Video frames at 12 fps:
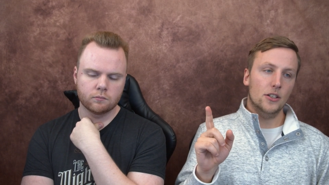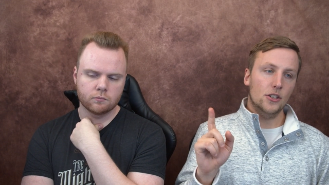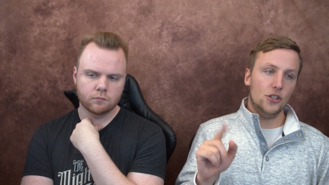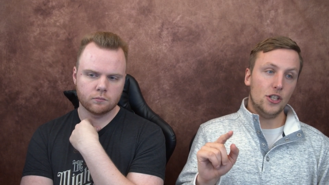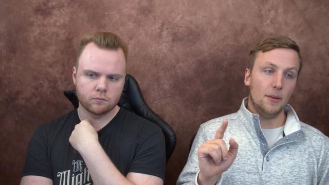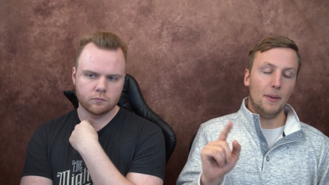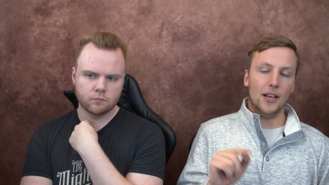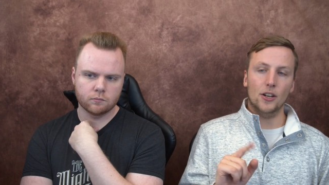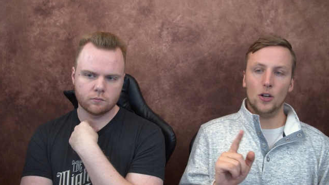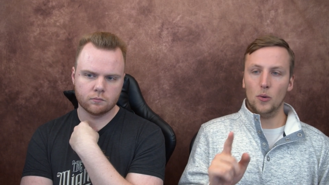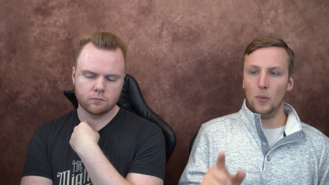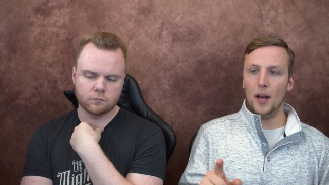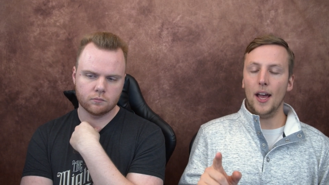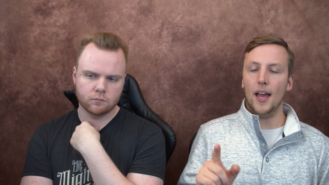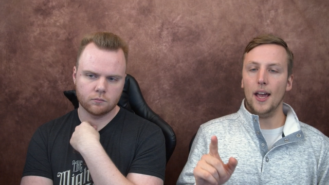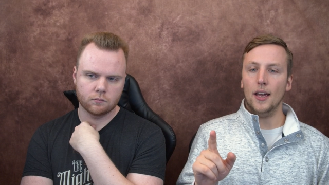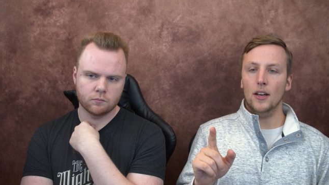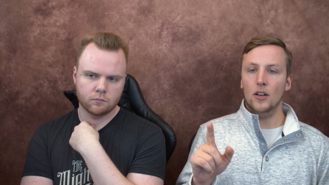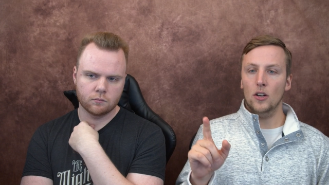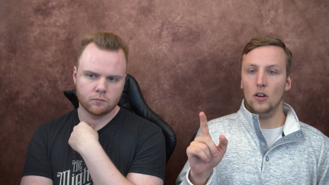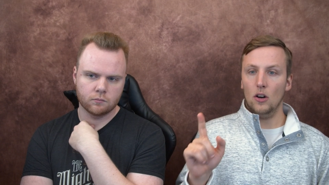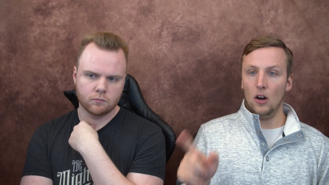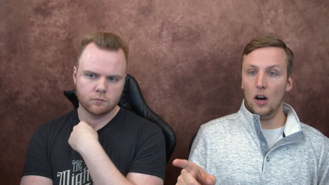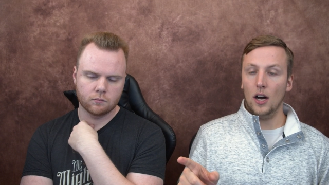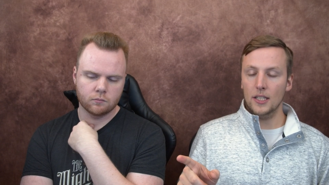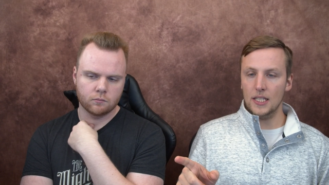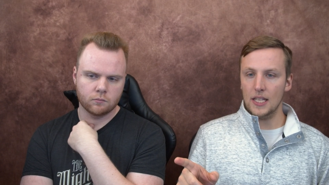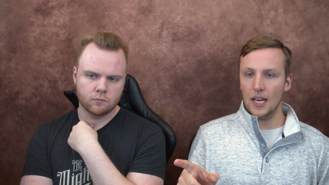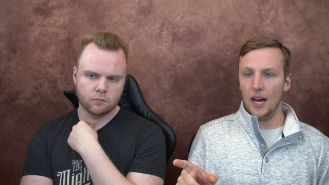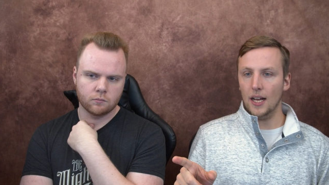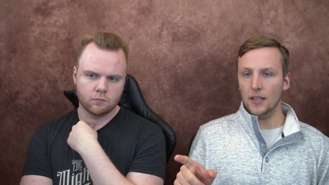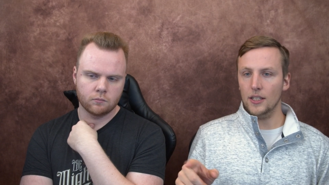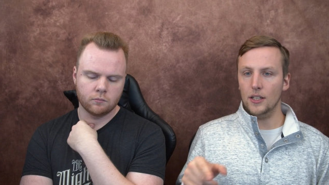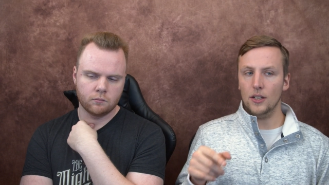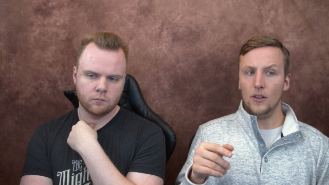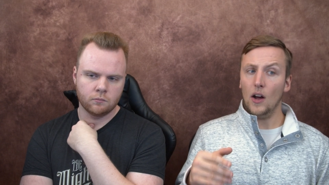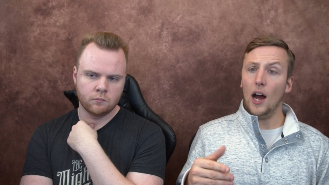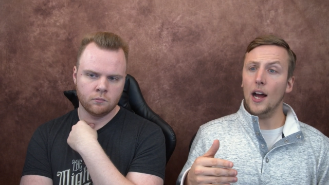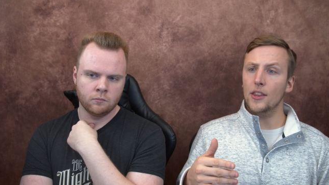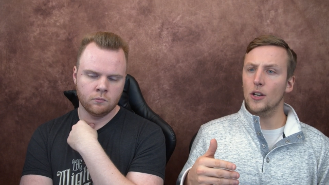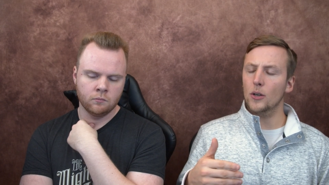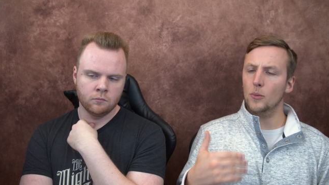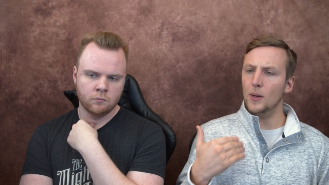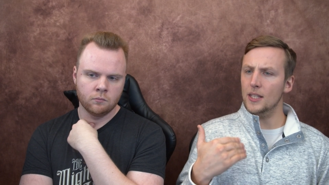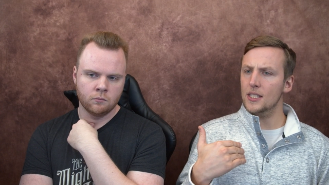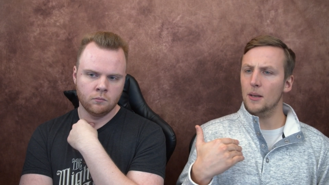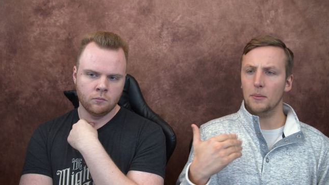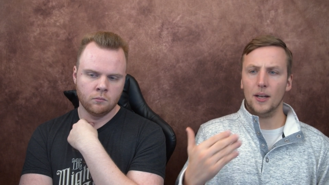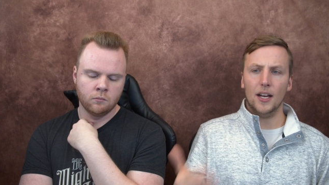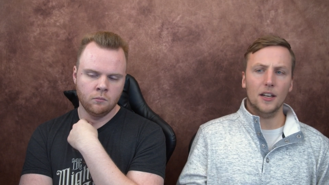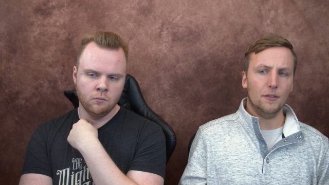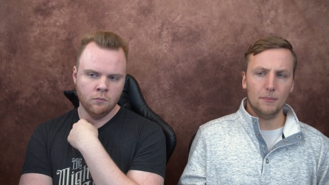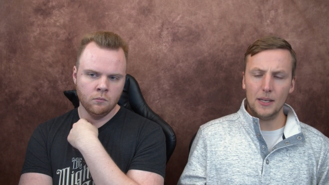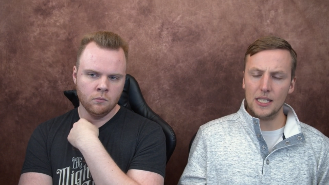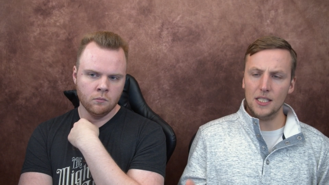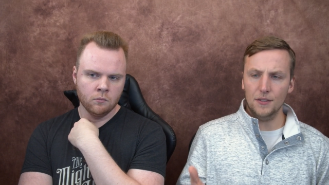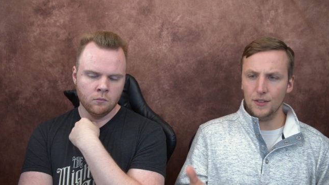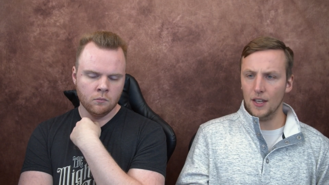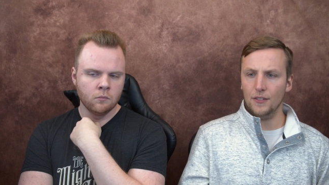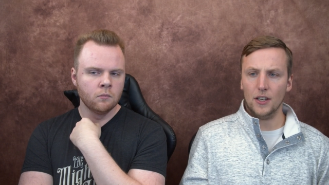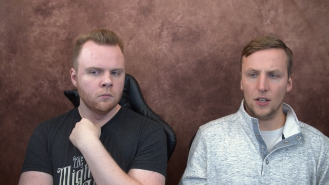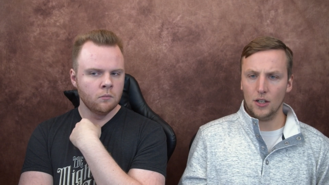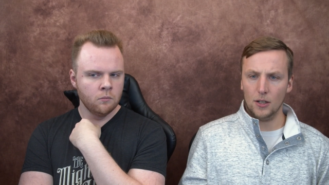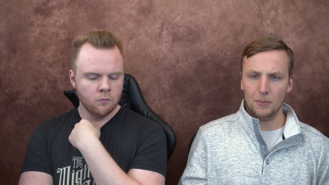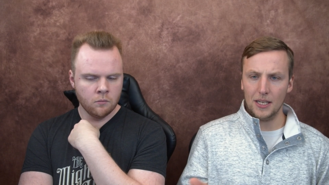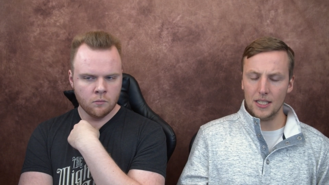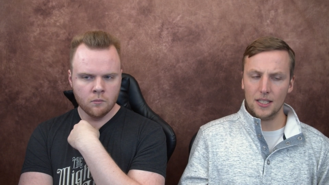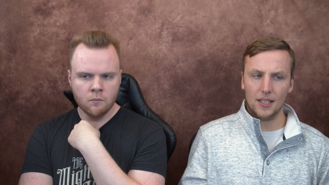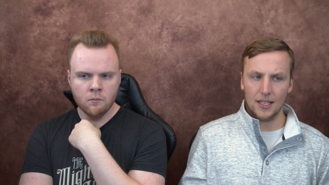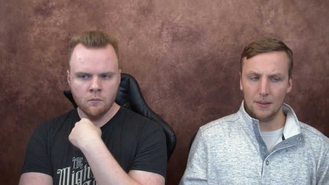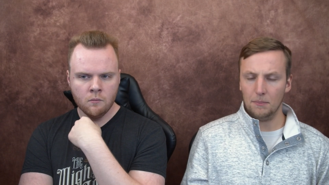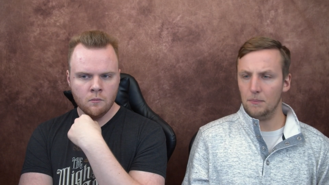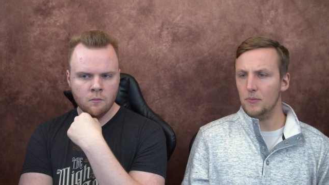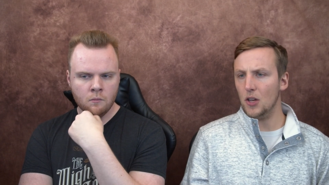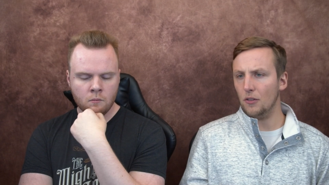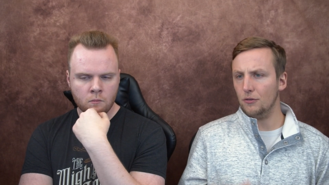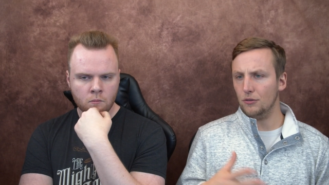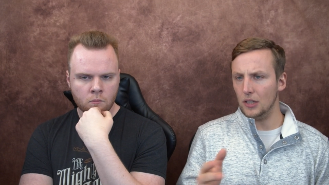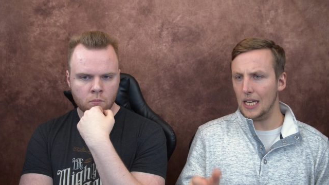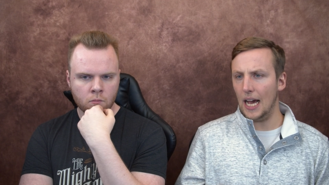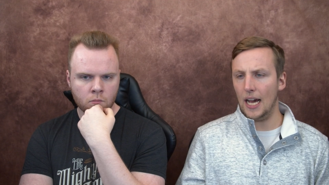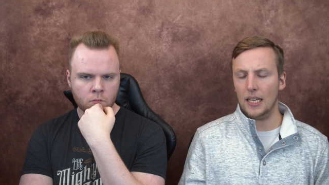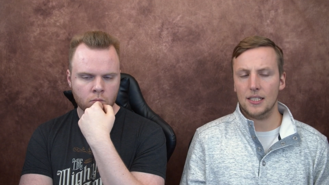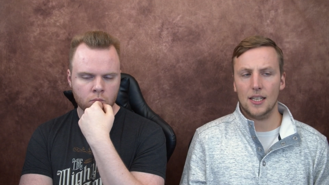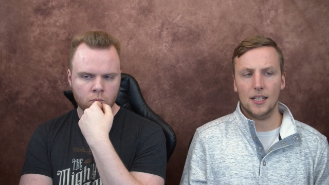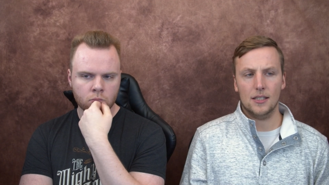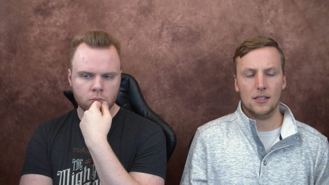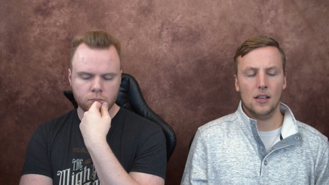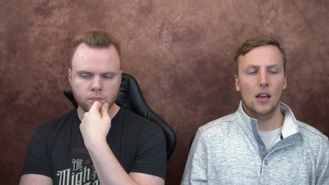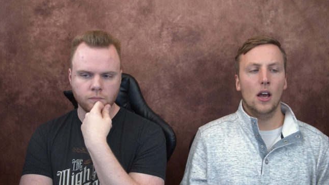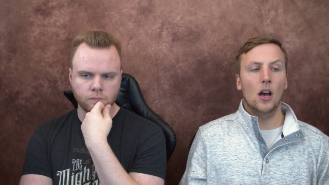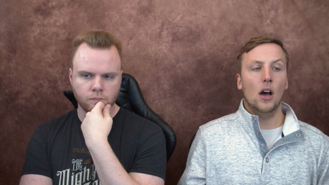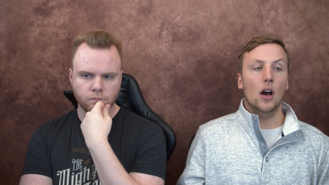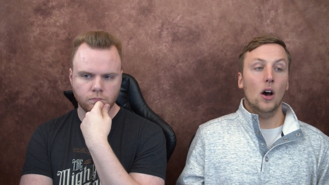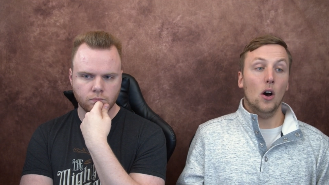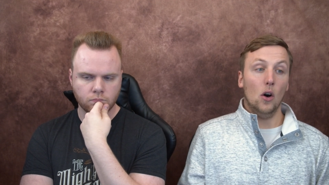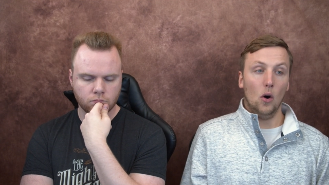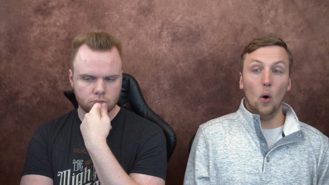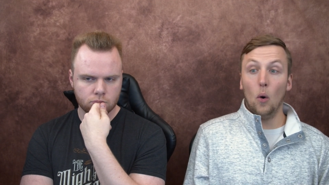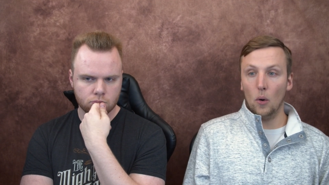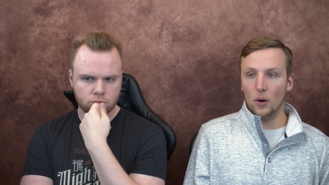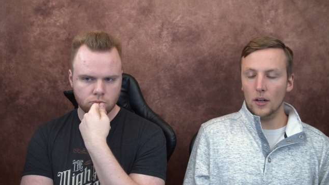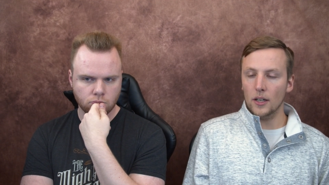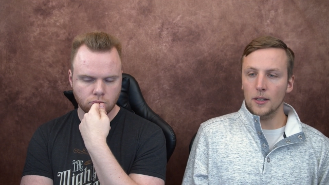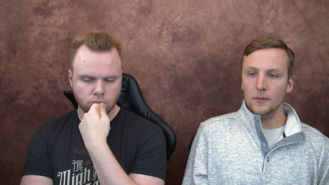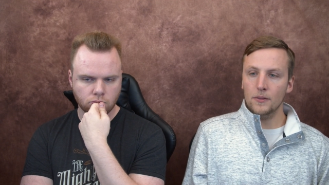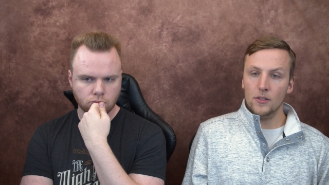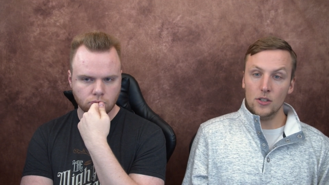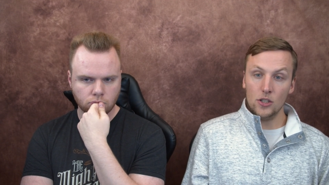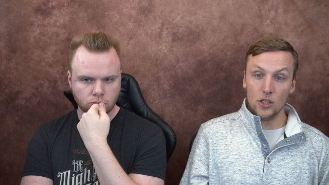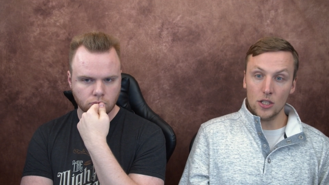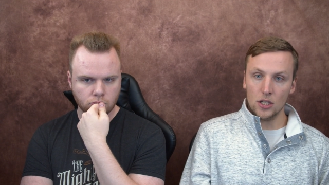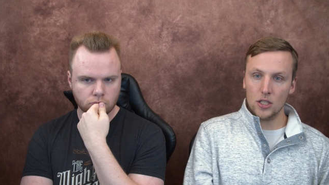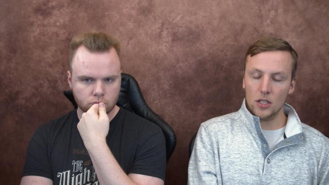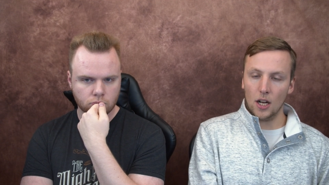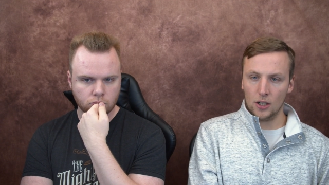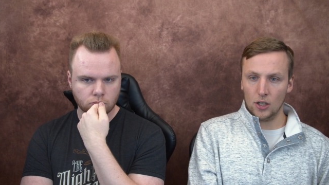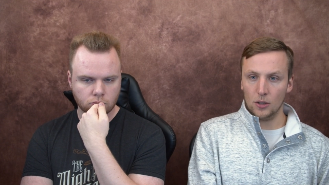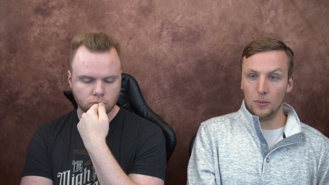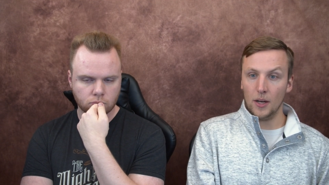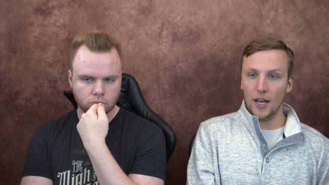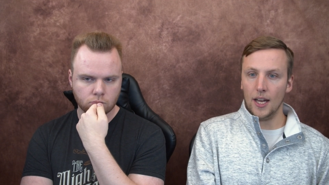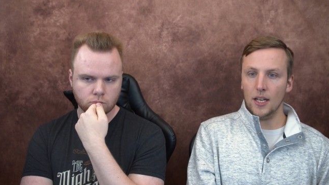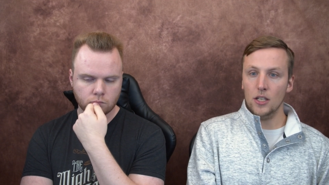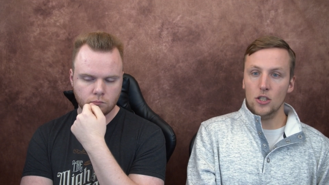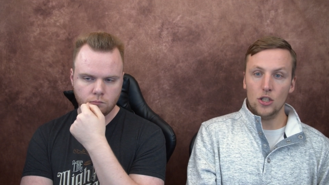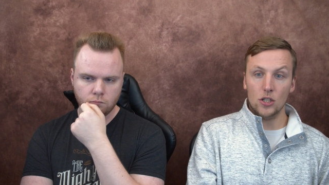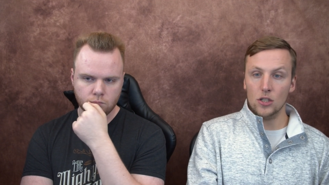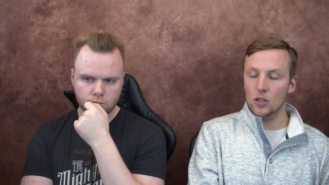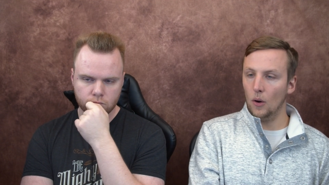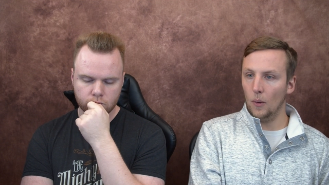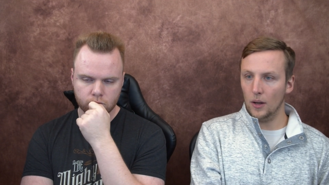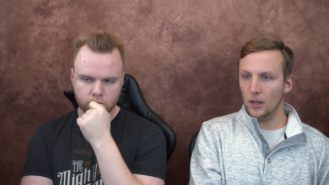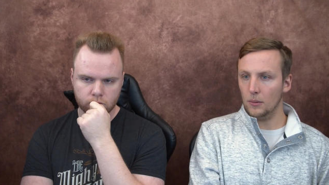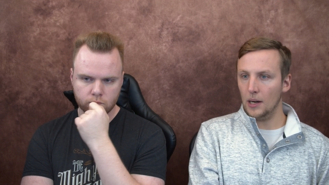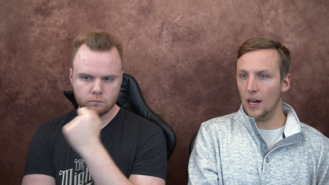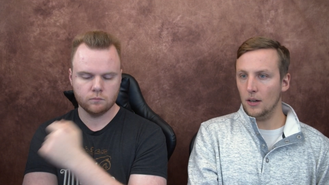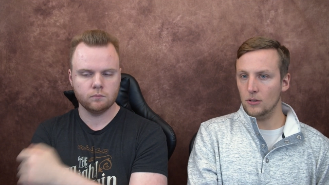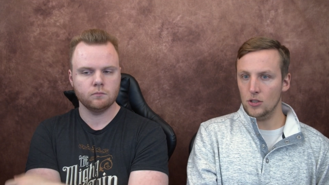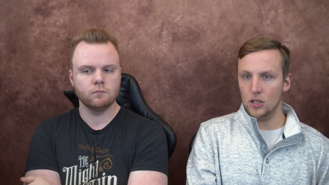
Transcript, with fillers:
Speaker 1: she made her way onto the island either with some kind of missive, giving her basically you know free access, mm-hmm. or she snuck her way. She's going around.